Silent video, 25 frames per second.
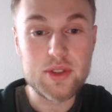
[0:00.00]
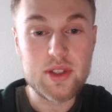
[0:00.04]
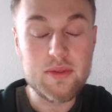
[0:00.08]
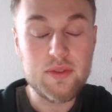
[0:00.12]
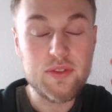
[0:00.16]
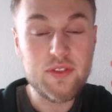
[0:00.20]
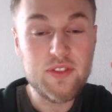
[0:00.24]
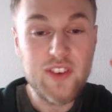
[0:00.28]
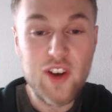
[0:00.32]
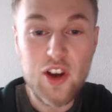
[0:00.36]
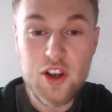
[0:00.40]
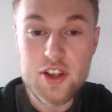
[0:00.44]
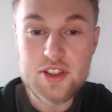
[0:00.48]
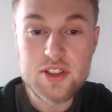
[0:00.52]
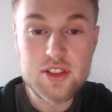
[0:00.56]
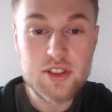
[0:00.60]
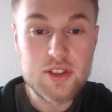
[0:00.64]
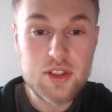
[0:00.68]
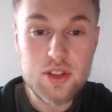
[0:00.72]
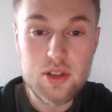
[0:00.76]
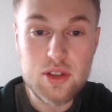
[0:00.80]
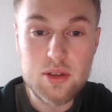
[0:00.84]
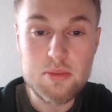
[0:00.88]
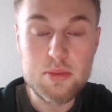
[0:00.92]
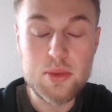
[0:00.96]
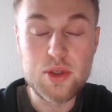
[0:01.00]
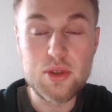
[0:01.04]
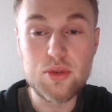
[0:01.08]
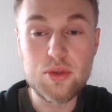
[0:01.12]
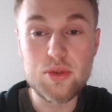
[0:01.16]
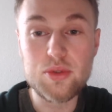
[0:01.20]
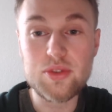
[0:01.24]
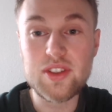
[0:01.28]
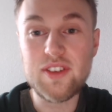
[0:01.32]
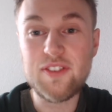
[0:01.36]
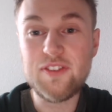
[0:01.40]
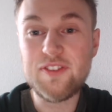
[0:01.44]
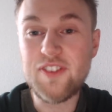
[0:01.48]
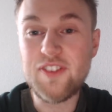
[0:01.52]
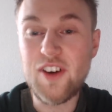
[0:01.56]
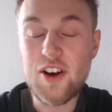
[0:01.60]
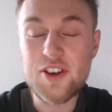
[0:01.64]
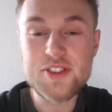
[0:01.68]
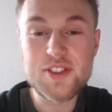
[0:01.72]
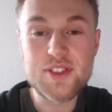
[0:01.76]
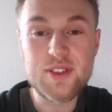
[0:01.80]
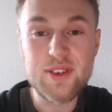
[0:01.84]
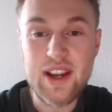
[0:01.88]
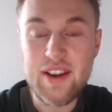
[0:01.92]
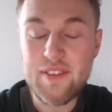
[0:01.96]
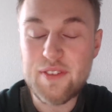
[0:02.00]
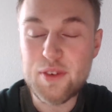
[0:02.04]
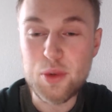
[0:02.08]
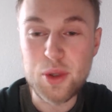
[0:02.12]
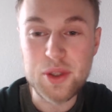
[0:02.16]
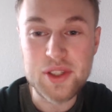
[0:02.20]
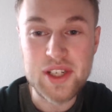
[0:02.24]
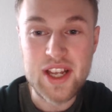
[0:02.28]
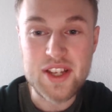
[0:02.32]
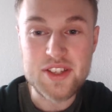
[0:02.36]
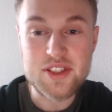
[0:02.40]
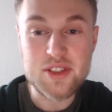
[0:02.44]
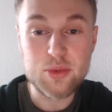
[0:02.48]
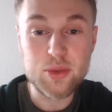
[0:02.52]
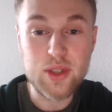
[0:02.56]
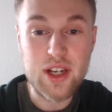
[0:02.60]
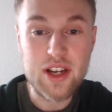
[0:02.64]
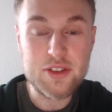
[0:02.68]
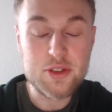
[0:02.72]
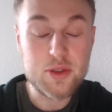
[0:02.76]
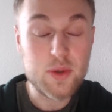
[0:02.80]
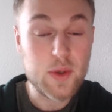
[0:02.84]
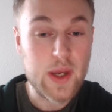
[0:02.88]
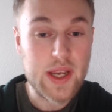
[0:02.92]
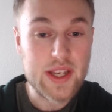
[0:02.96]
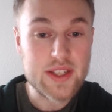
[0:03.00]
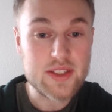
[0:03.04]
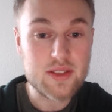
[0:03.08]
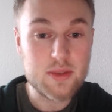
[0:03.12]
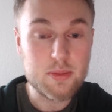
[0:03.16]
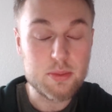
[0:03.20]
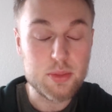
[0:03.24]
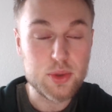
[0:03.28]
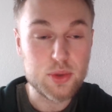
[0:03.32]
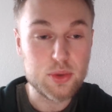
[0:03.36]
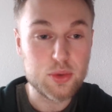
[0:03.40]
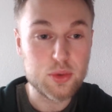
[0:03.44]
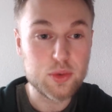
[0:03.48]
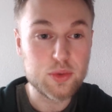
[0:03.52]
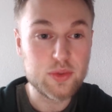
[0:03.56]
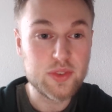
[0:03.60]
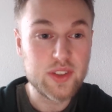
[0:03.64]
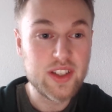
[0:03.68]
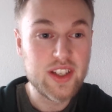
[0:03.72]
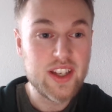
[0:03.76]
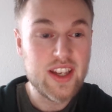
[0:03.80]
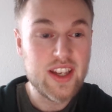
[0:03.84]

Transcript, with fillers: The faster you move, the faster everyone else around you has to move.